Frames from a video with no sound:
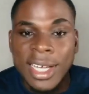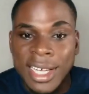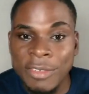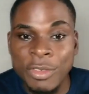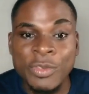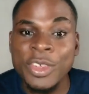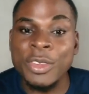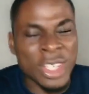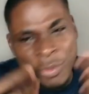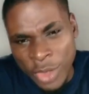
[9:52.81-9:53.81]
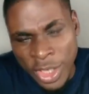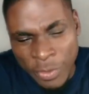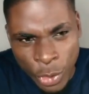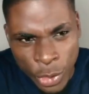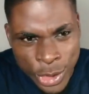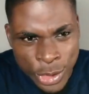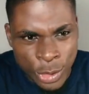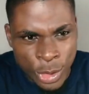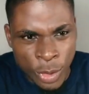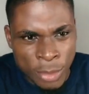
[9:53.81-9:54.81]
even if you go
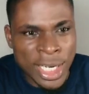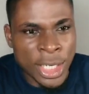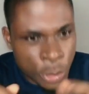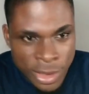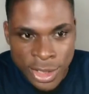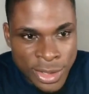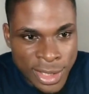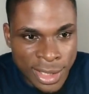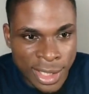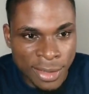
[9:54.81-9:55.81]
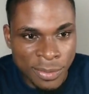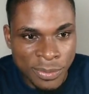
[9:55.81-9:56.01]
to the website, you will still see it there.